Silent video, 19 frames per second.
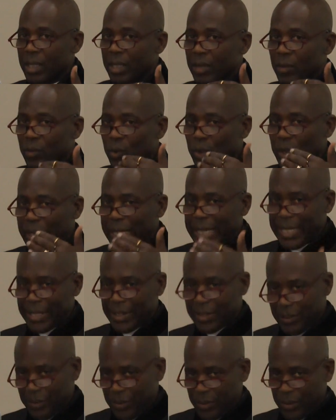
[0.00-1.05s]

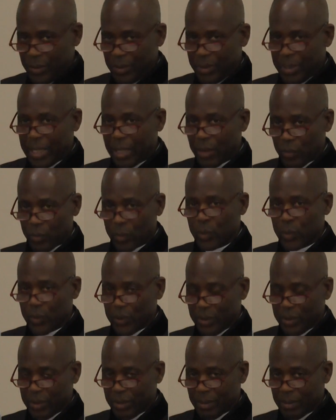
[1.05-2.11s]
relates to that
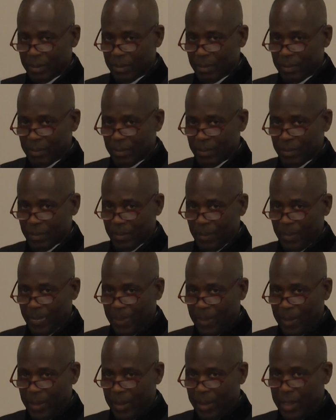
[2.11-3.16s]
root
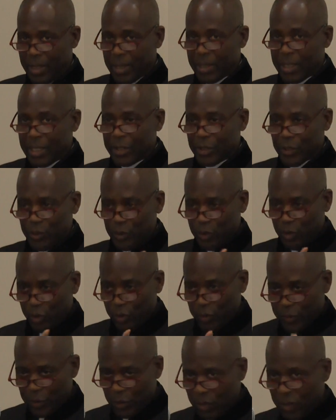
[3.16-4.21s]
and then
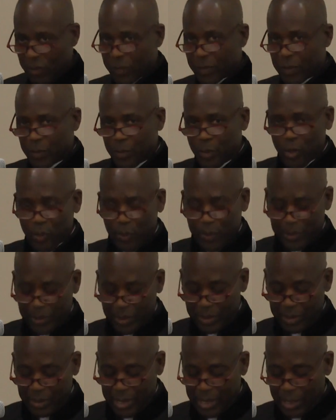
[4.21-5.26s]
serves all of the
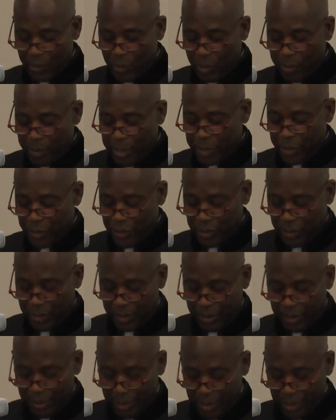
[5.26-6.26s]
purposes that were mentioned.